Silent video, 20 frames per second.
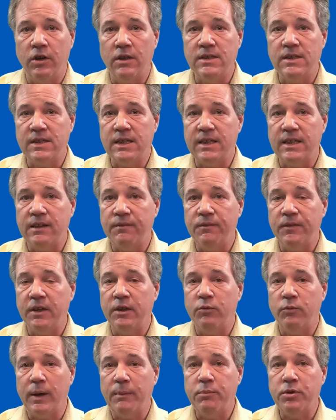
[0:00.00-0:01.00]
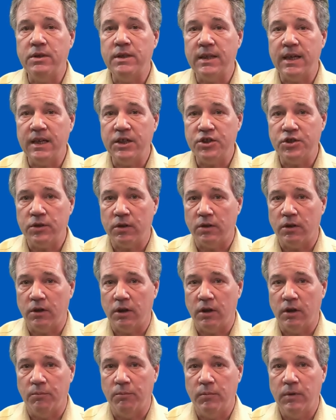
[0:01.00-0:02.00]
cause significant reputational
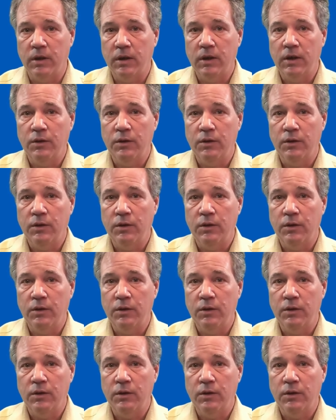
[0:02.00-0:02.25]
harm,